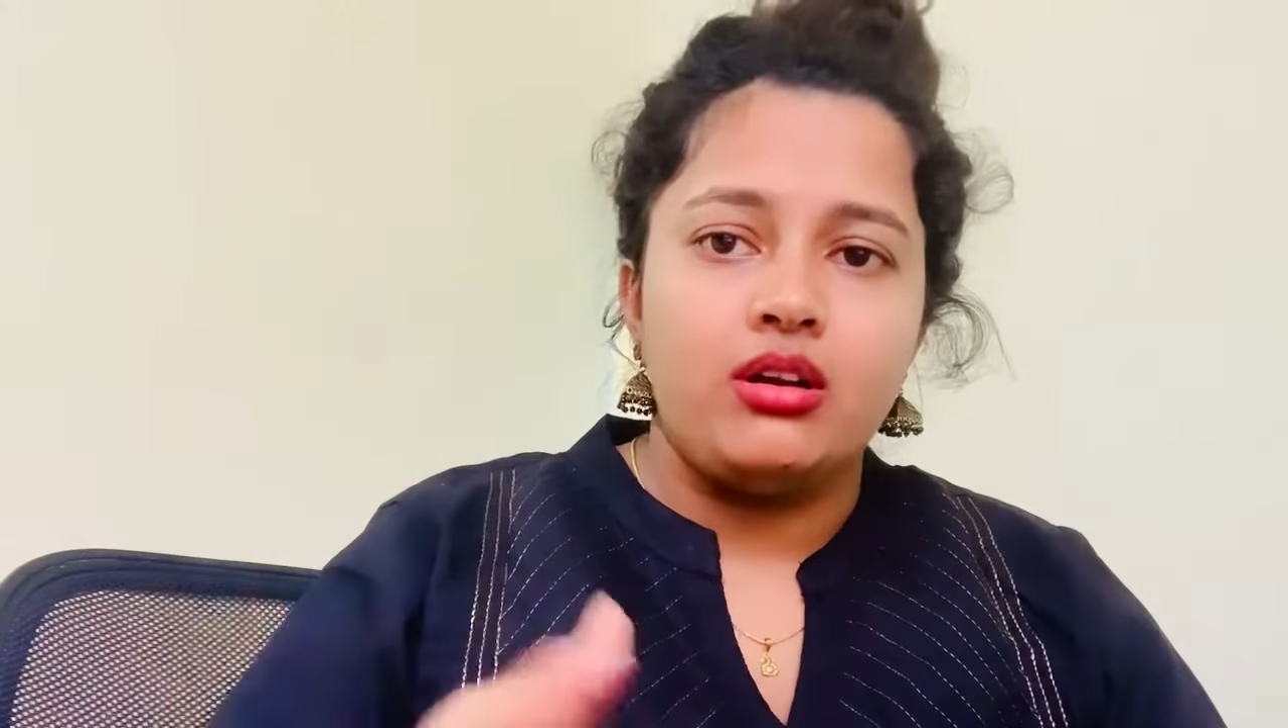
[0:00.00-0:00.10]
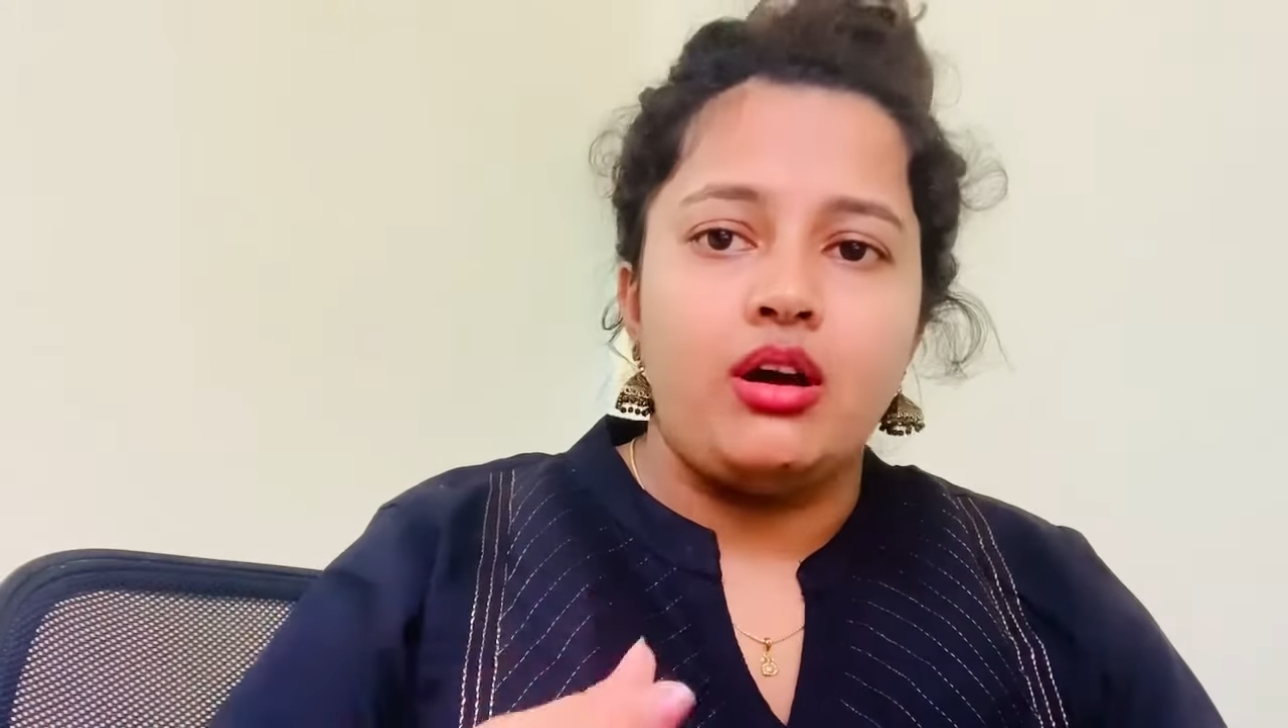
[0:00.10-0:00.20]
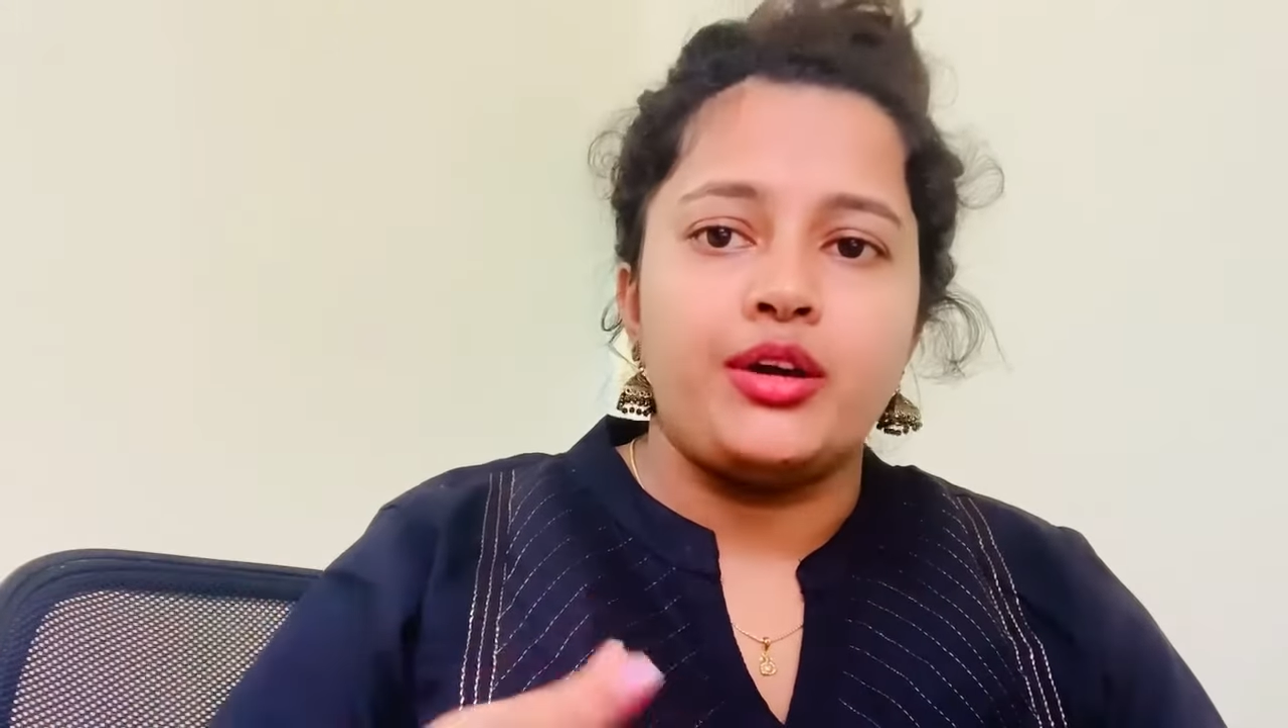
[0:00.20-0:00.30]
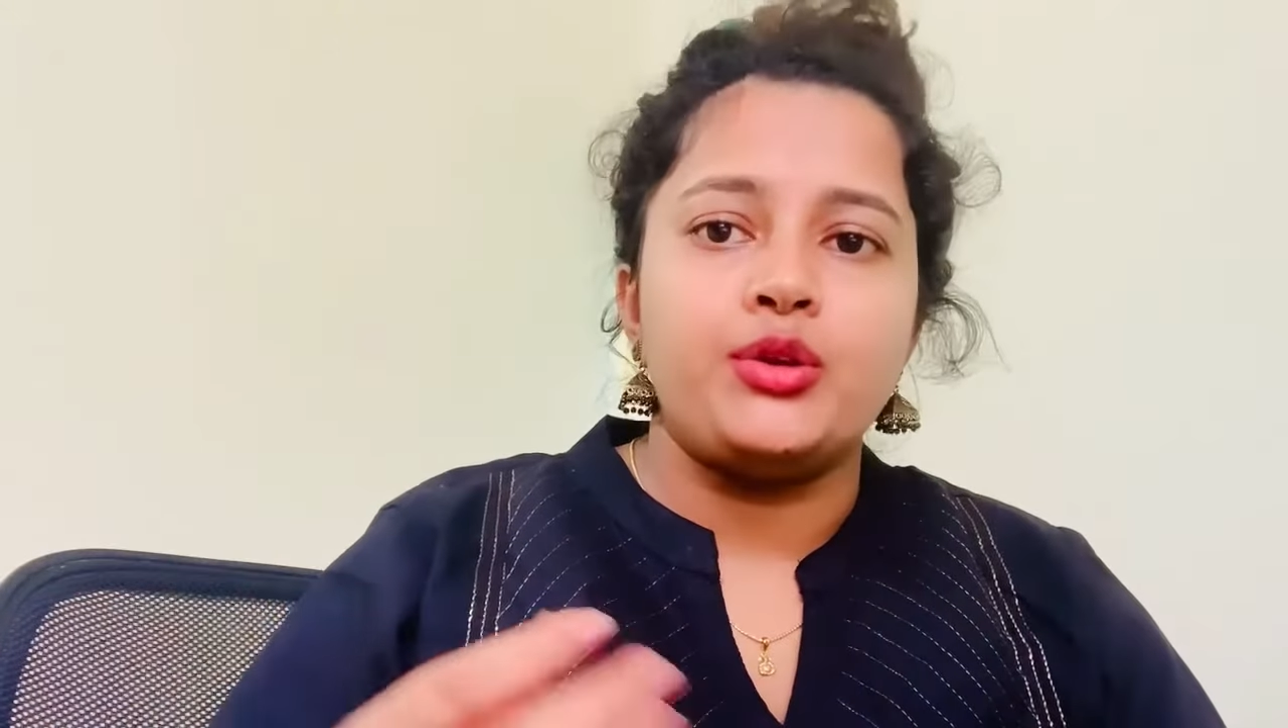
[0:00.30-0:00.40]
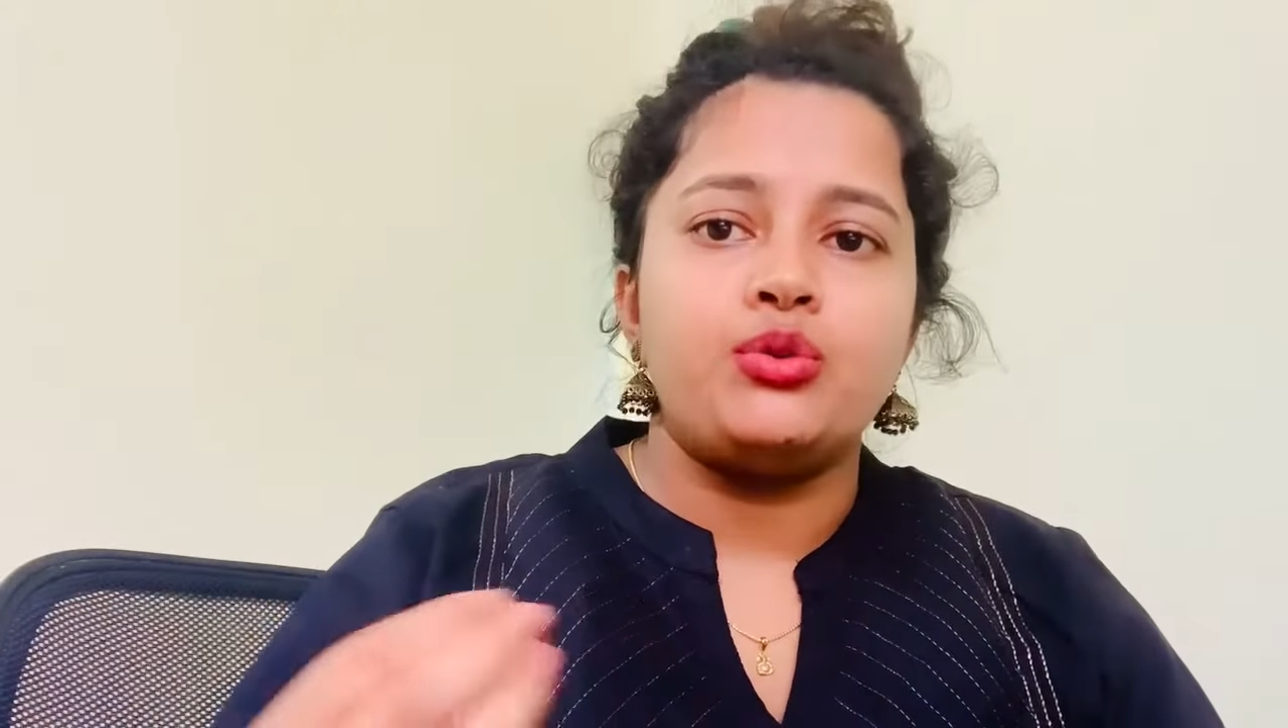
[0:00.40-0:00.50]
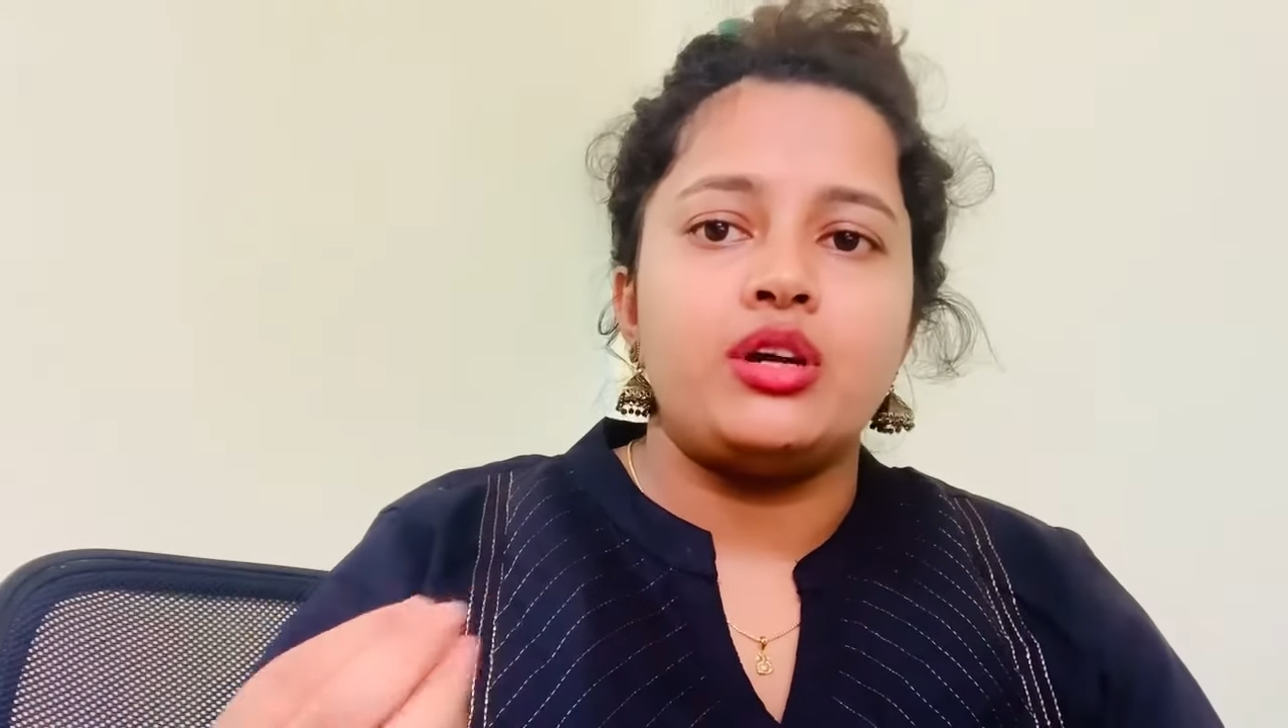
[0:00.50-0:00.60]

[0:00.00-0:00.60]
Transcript: acute